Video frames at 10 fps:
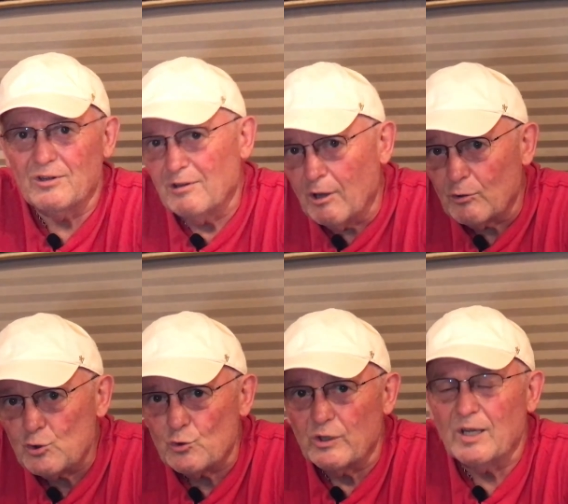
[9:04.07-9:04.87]
a long
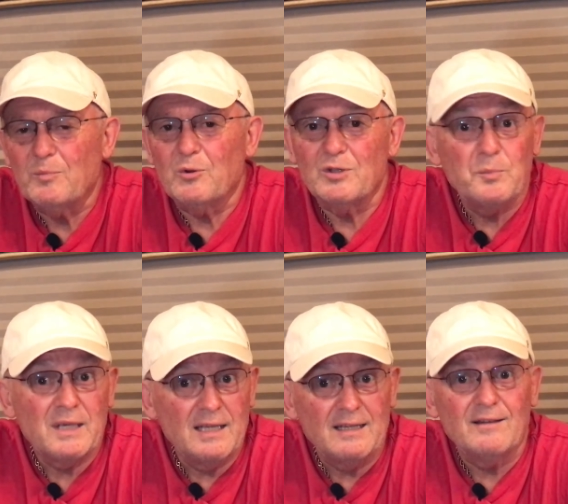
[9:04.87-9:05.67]
trip or at the
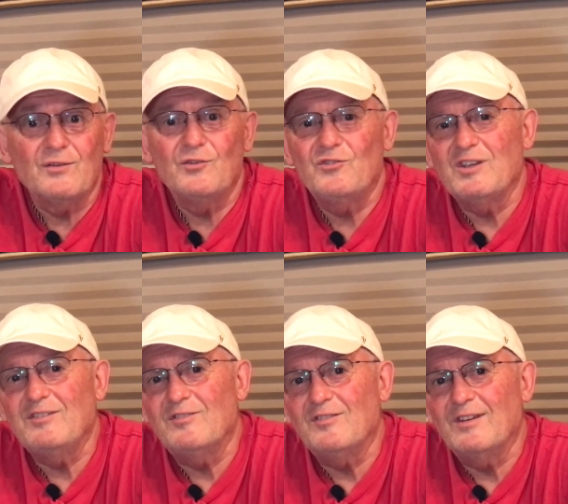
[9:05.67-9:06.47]
beginning of the
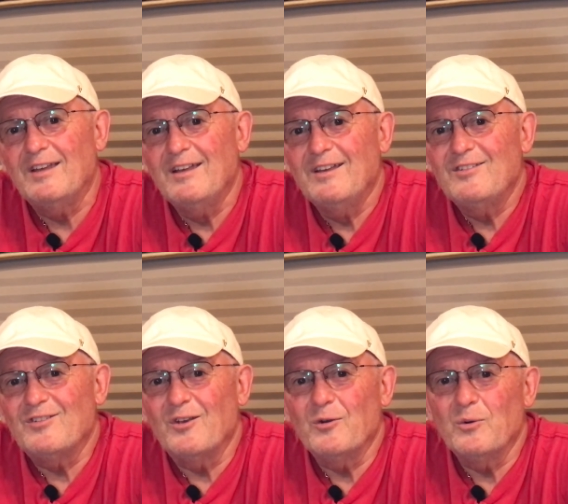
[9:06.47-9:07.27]
season.
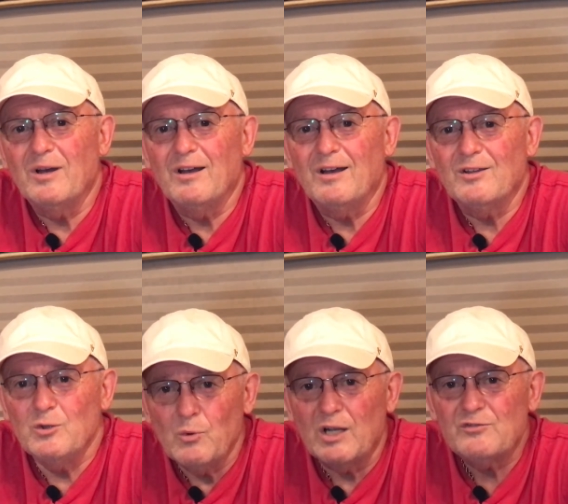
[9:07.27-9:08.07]
So uh,
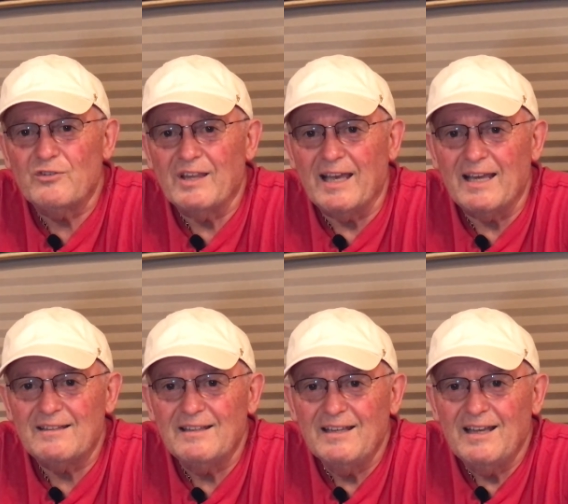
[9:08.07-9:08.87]
you watch for that.
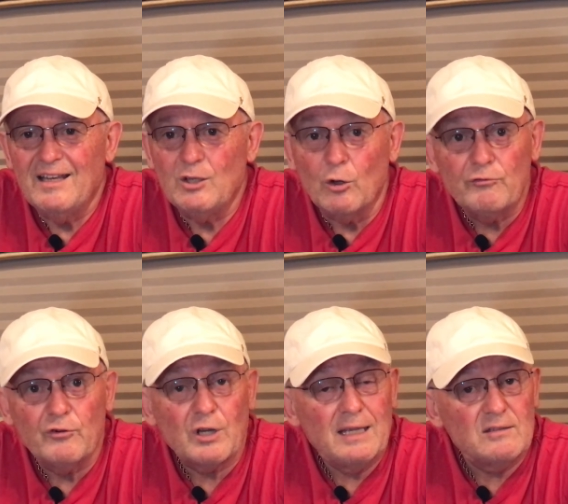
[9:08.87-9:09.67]
And don't
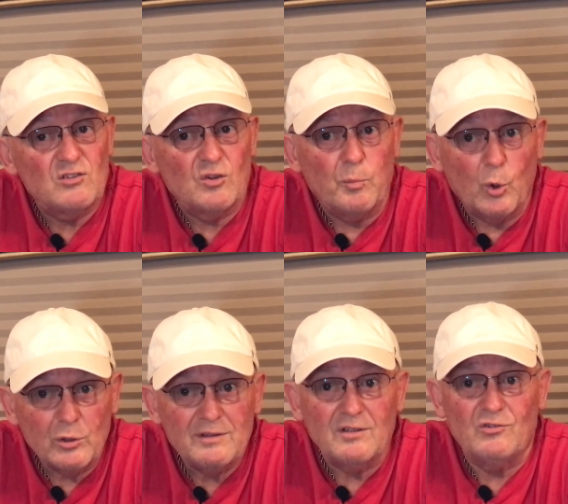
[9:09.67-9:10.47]
forget to
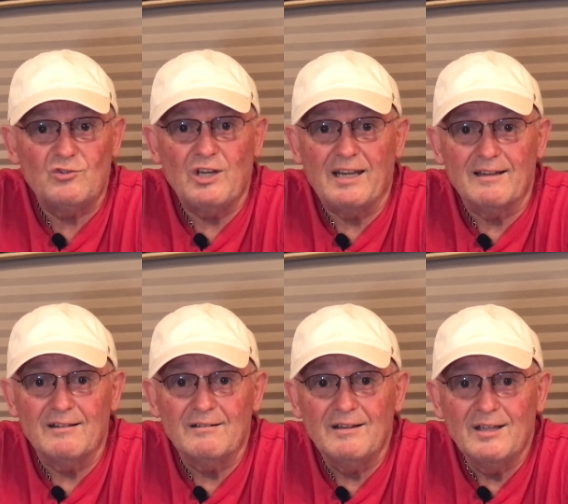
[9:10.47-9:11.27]
support this
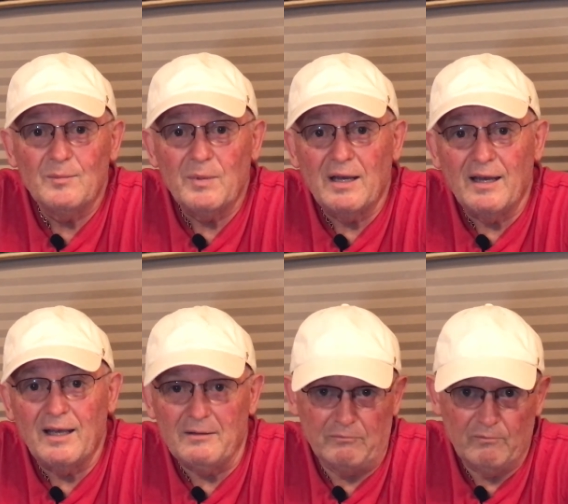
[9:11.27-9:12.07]
channel
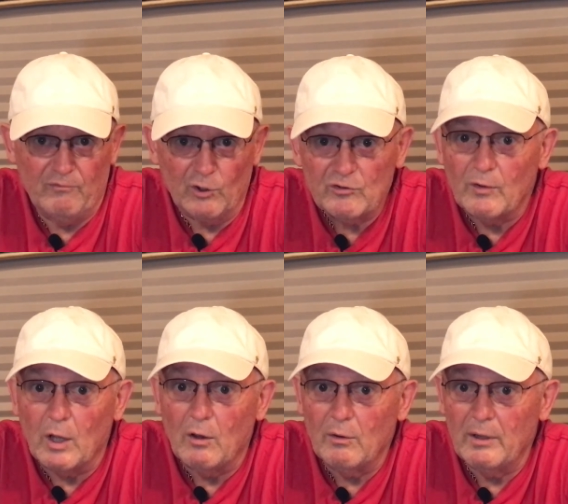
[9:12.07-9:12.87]
by, first of
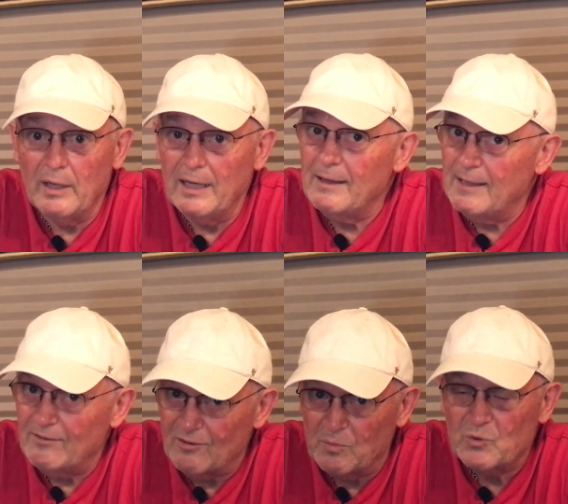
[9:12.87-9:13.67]
all, hitting that
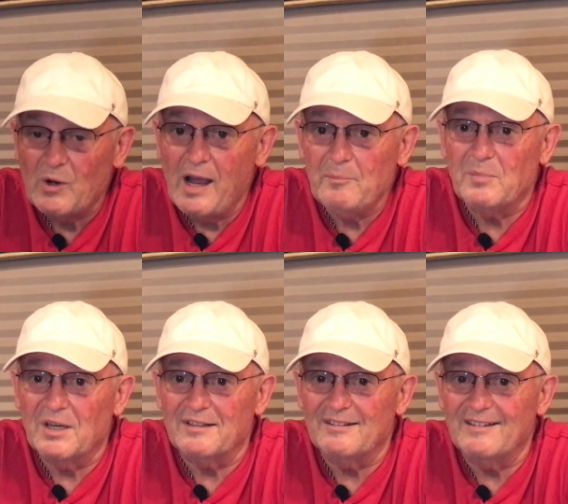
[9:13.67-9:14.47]
subscribe
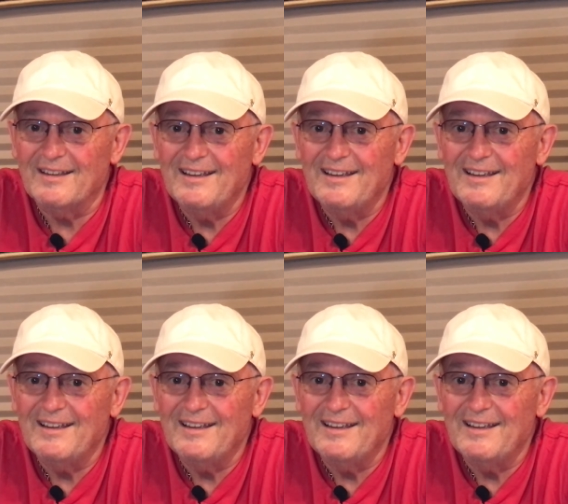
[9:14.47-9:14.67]
button.